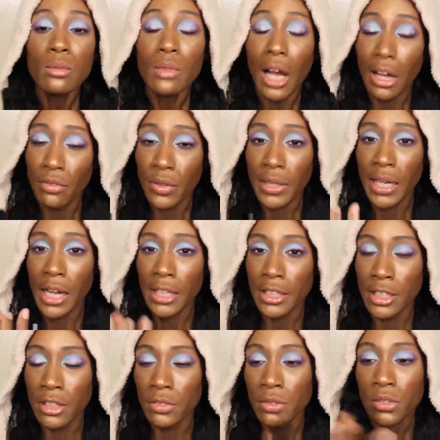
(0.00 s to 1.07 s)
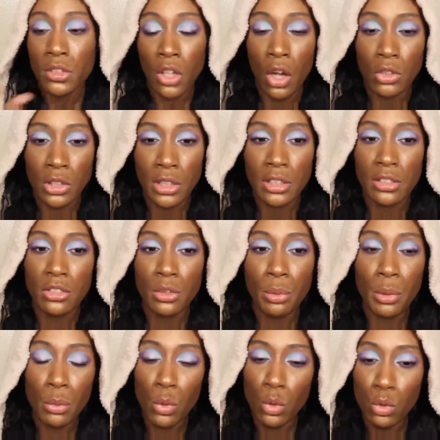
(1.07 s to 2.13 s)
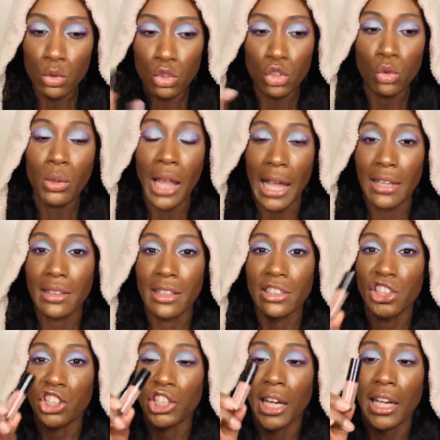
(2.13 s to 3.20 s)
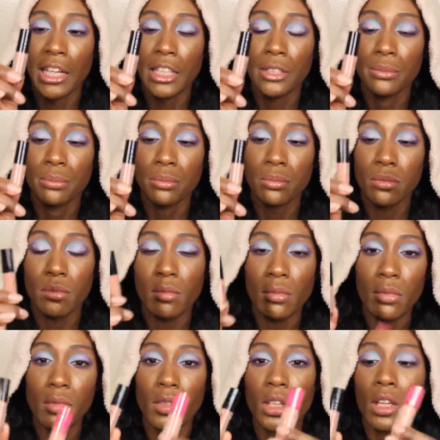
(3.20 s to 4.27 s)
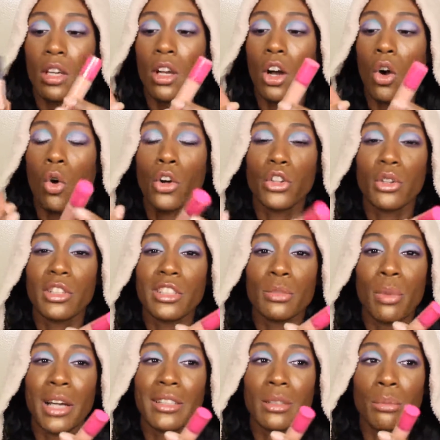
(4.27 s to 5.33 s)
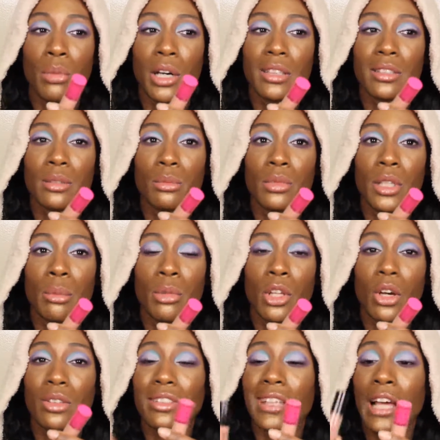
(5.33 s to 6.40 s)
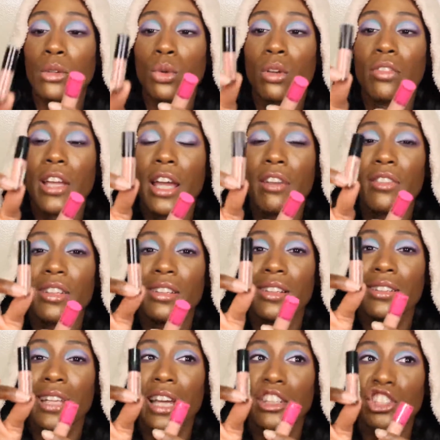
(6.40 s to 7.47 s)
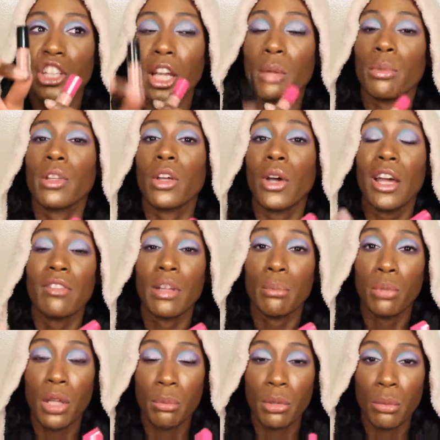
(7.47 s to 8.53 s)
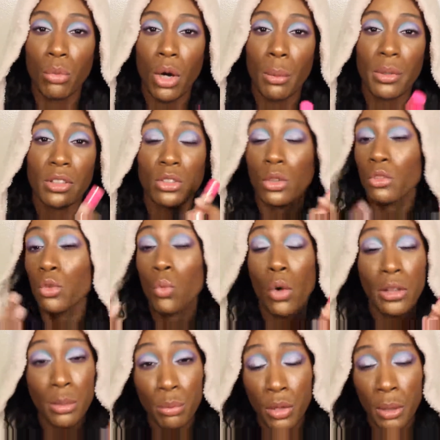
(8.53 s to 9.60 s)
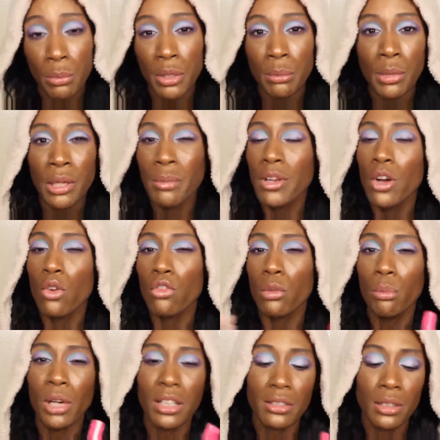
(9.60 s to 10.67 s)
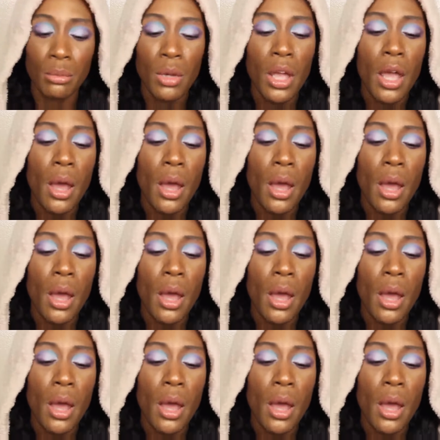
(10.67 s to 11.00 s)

I figured I'd give alternatives to people who do like this shade. Or you can just buy some Buxom lip glosses. I don't know if they have this exact shade, but they'll have that plumping property. So if you want the plumping, maybe go for Buxom.